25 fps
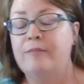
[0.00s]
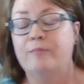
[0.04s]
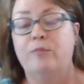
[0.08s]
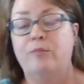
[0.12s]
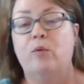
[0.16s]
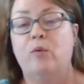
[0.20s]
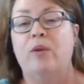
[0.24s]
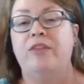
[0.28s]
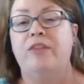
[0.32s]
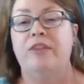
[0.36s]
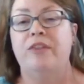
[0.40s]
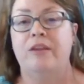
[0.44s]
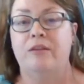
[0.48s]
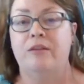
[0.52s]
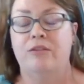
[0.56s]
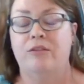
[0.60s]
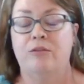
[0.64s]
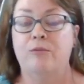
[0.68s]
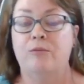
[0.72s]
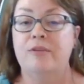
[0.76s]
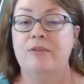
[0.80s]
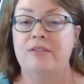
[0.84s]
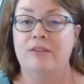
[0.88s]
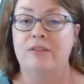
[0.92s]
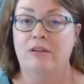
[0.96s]
what the
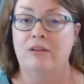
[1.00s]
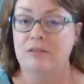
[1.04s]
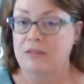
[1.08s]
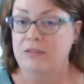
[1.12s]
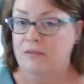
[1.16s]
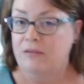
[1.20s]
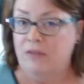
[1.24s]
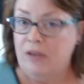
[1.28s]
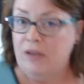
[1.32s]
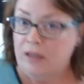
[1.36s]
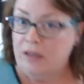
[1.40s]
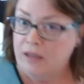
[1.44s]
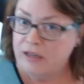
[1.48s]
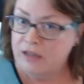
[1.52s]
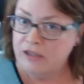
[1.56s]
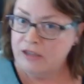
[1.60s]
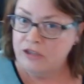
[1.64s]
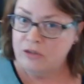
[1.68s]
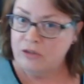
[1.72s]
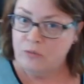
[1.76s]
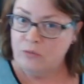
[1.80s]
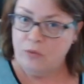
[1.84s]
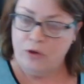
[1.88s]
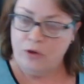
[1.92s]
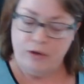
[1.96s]
results of the
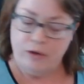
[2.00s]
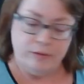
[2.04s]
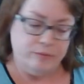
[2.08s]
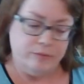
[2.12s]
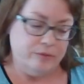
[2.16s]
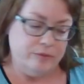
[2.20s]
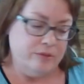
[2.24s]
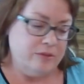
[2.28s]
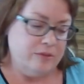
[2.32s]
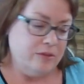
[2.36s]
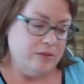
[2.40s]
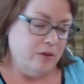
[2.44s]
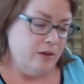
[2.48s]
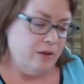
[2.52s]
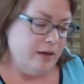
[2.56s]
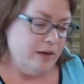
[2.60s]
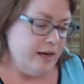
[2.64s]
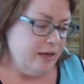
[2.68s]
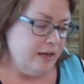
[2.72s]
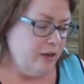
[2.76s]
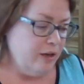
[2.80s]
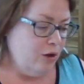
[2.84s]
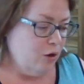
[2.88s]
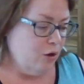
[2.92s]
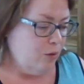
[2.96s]
election were so that I
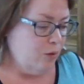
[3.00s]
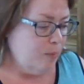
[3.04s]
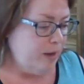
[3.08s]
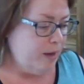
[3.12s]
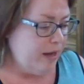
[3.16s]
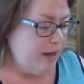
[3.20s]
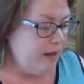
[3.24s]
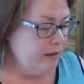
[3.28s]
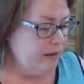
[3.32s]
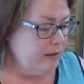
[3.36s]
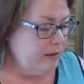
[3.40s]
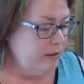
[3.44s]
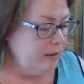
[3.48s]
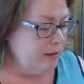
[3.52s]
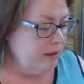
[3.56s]
can go back.